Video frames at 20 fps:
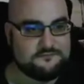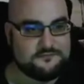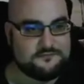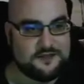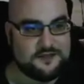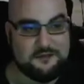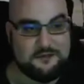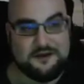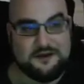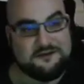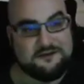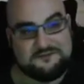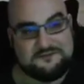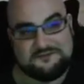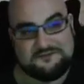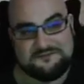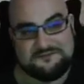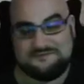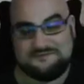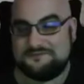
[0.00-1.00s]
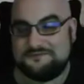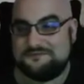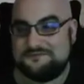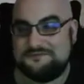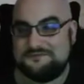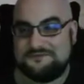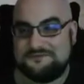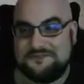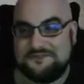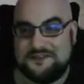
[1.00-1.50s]
I mean,
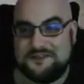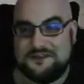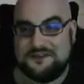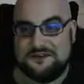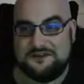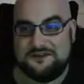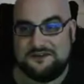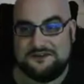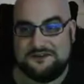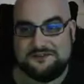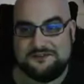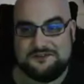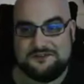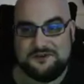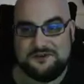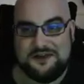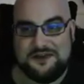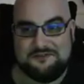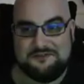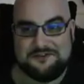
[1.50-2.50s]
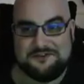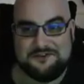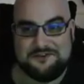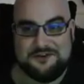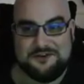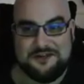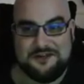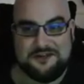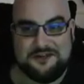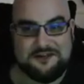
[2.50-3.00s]
you do a heavy
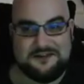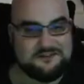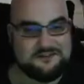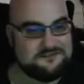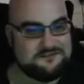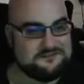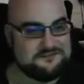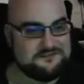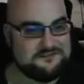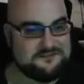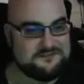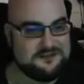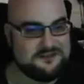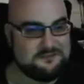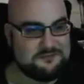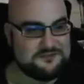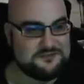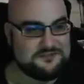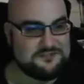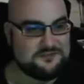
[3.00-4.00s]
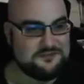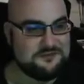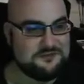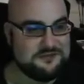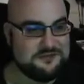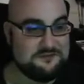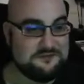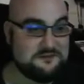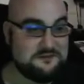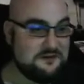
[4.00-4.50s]
duty number 2
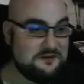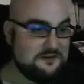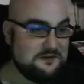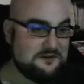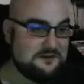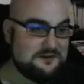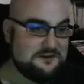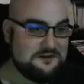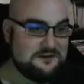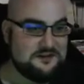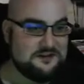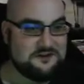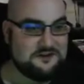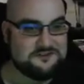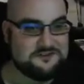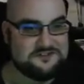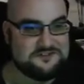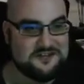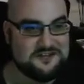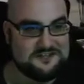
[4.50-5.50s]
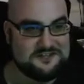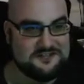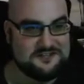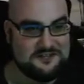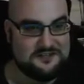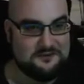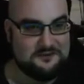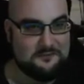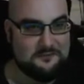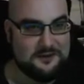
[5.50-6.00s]
and, you know, it stinks a
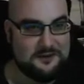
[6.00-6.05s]
little bit.